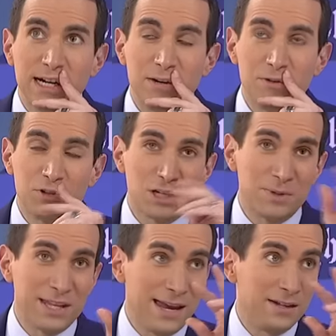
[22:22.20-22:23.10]
You've talked
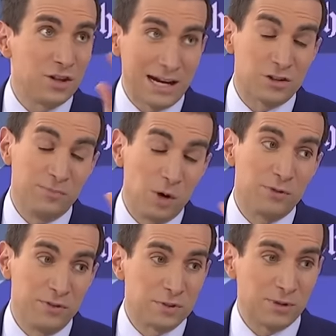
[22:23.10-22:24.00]
about the age, actually, of both
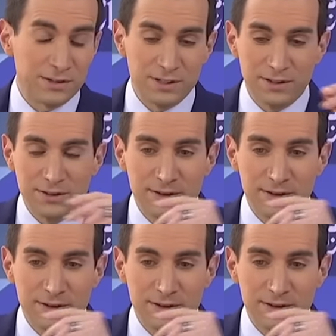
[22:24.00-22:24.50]
of these presidents.